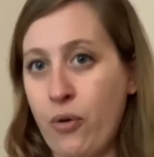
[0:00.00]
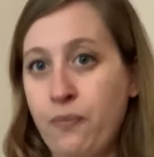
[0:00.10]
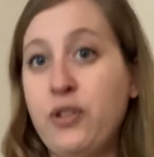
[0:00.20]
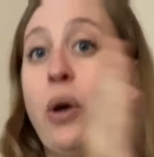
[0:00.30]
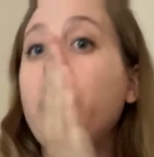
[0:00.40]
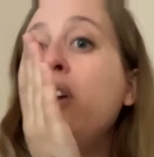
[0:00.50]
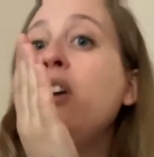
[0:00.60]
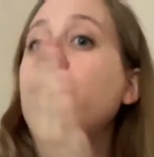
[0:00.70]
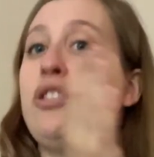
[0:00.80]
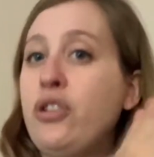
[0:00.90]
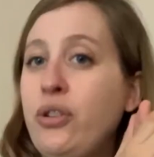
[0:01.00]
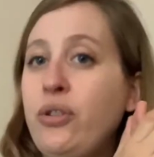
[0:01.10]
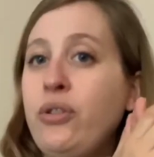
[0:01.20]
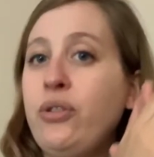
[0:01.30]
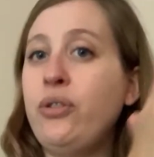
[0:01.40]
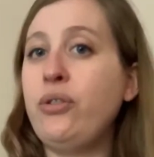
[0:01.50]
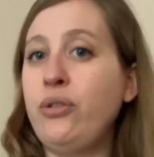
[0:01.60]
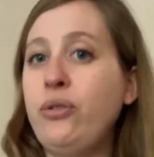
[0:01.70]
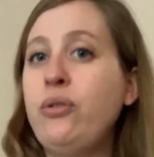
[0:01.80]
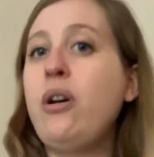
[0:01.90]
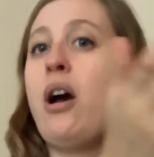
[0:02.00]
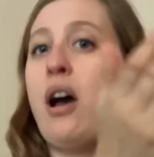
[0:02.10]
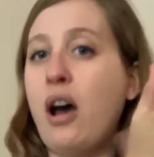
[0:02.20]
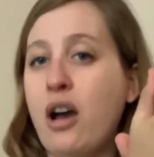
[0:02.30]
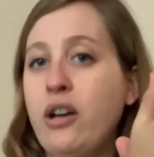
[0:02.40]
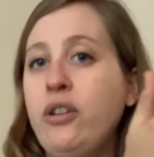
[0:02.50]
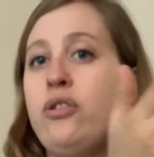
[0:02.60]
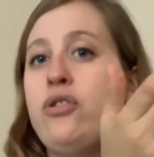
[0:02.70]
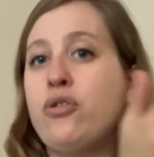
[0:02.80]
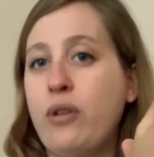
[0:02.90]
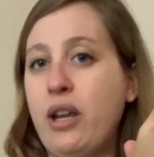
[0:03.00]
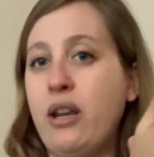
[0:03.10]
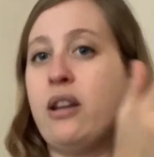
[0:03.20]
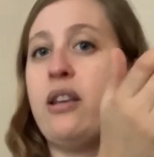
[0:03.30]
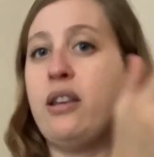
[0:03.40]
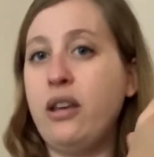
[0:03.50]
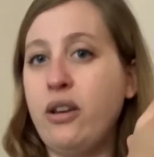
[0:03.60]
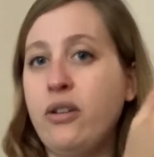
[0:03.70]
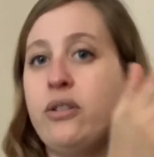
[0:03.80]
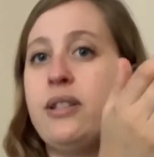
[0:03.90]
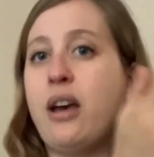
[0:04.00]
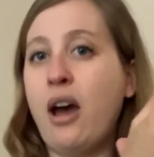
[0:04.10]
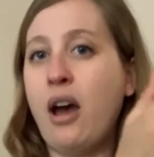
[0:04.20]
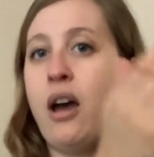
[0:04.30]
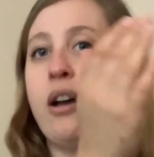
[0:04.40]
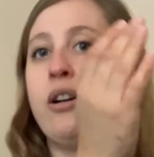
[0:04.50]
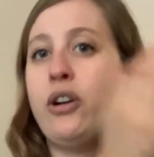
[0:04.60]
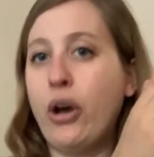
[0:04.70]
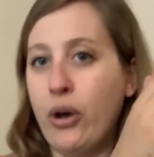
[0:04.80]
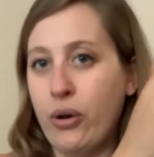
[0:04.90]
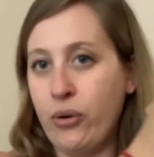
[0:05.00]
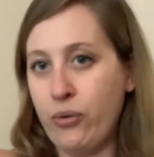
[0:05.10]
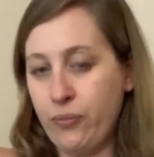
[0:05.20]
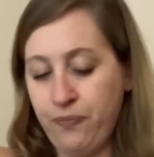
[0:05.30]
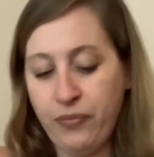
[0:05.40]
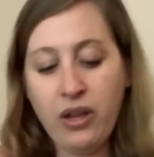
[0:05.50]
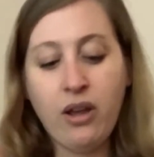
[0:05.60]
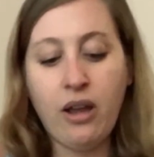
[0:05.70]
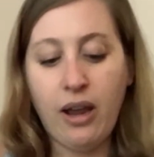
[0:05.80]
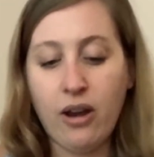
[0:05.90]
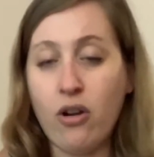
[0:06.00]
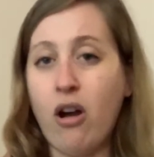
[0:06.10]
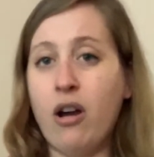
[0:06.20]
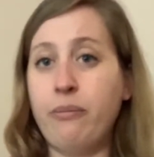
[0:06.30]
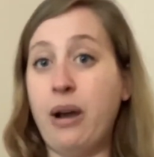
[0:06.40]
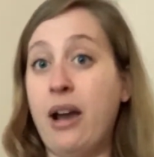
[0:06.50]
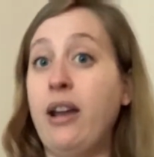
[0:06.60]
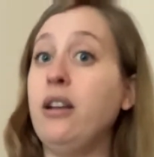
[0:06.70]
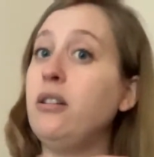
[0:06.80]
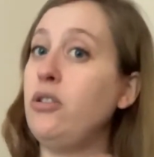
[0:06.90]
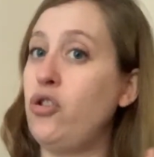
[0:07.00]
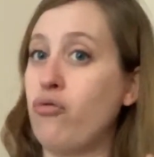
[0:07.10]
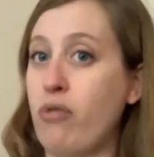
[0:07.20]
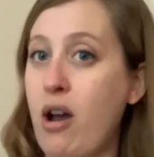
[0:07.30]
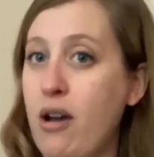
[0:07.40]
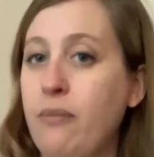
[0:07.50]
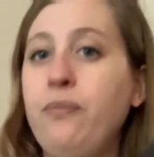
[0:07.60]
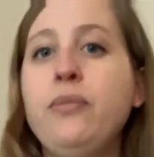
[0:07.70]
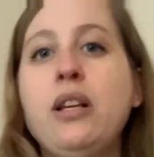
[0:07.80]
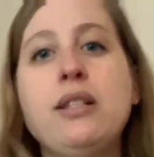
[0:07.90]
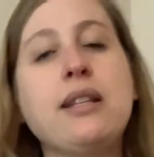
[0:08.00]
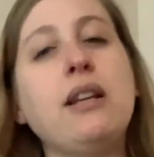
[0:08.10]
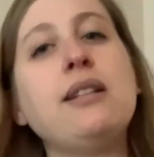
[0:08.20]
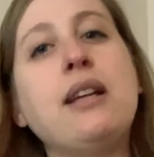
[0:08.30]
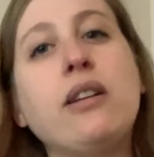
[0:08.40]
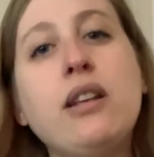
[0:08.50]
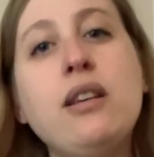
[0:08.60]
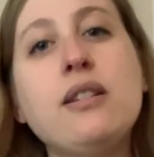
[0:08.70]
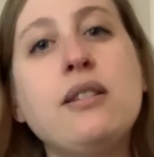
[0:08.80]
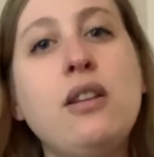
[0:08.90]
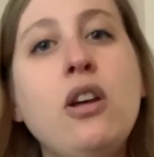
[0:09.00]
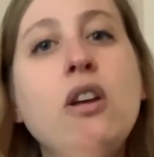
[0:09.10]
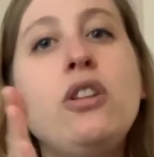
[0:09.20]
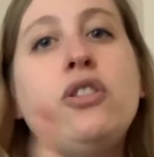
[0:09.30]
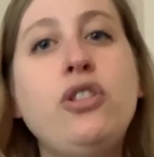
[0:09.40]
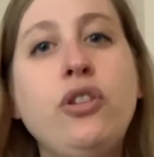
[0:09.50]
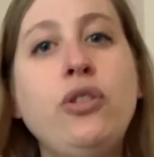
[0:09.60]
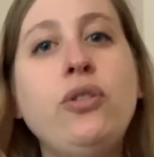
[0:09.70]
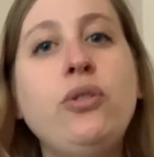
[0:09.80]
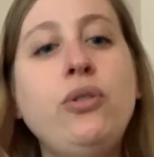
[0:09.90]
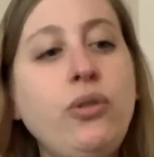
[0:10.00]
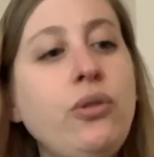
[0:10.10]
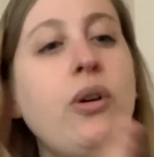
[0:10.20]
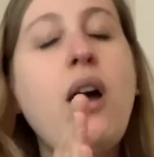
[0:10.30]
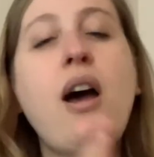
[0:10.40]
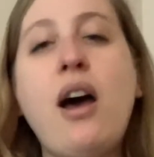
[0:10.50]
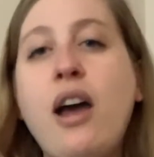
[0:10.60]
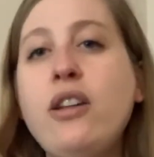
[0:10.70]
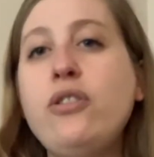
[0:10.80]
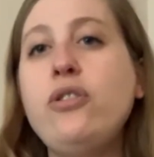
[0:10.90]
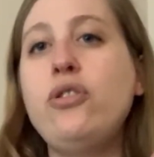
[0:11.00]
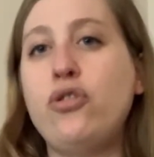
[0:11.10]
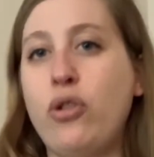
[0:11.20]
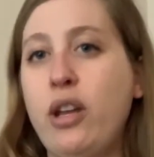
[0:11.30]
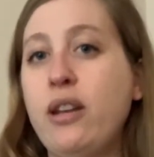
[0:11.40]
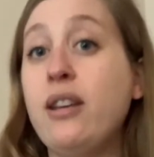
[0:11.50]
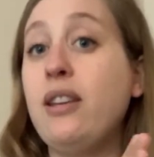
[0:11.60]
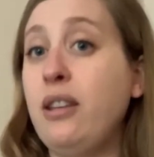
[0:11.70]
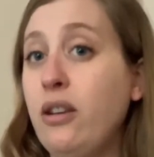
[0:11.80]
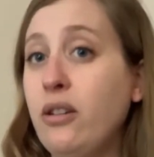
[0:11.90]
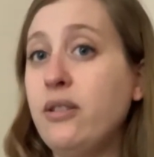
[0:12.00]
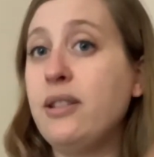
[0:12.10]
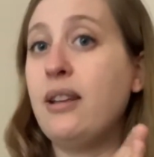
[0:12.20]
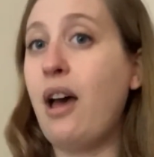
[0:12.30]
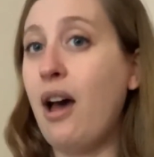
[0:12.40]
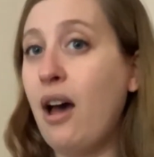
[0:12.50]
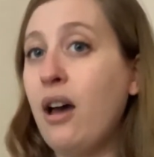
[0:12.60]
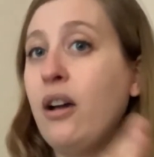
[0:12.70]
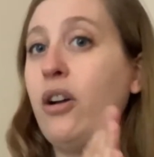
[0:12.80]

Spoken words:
So 200 years ago. And on my drum, it's gonna sound like this. 200 years ago.